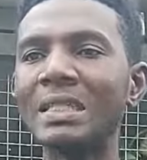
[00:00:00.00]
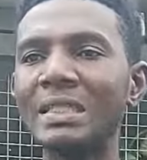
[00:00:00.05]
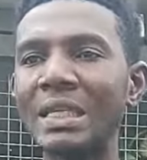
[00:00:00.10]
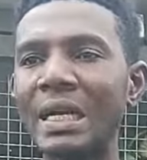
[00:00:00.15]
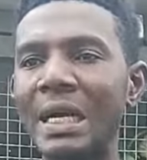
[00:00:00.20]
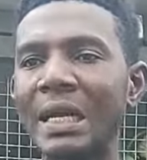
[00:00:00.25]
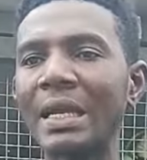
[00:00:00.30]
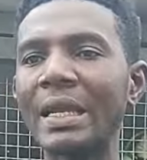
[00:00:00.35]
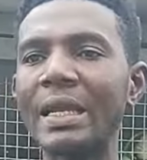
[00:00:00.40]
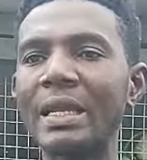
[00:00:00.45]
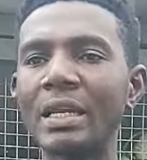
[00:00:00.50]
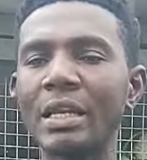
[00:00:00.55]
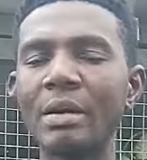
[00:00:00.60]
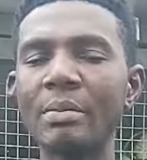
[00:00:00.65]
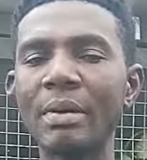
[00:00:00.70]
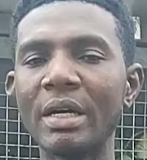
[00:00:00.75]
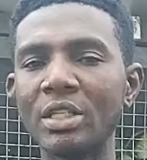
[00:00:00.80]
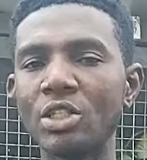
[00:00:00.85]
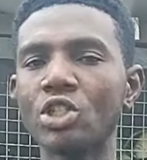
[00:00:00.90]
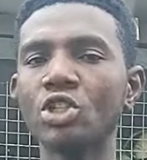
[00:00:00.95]
young and not
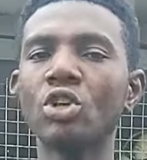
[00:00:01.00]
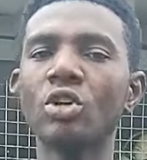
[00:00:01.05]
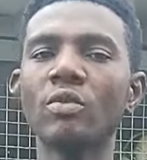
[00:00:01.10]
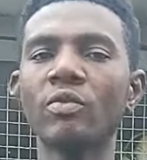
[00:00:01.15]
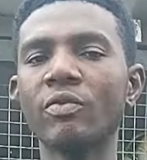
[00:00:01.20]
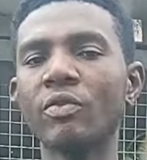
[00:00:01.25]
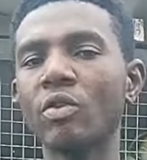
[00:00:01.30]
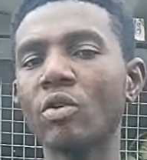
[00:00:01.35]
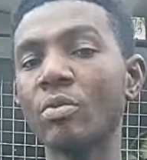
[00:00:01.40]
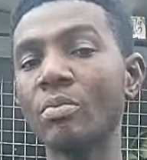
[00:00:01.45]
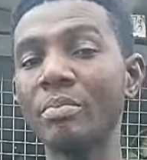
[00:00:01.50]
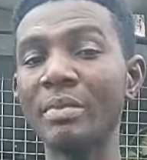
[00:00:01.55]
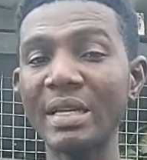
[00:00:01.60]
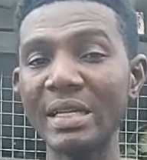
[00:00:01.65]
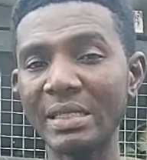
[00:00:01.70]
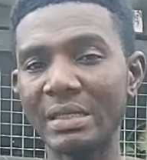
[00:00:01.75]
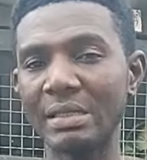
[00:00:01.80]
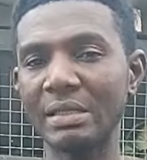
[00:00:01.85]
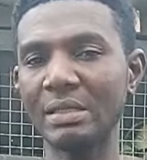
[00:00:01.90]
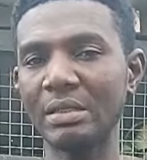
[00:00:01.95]
matured for
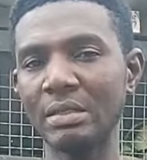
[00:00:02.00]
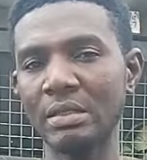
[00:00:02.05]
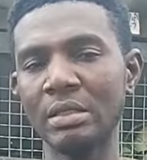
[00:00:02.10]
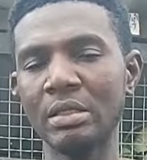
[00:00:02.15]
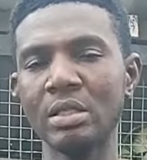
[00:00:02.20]
mating.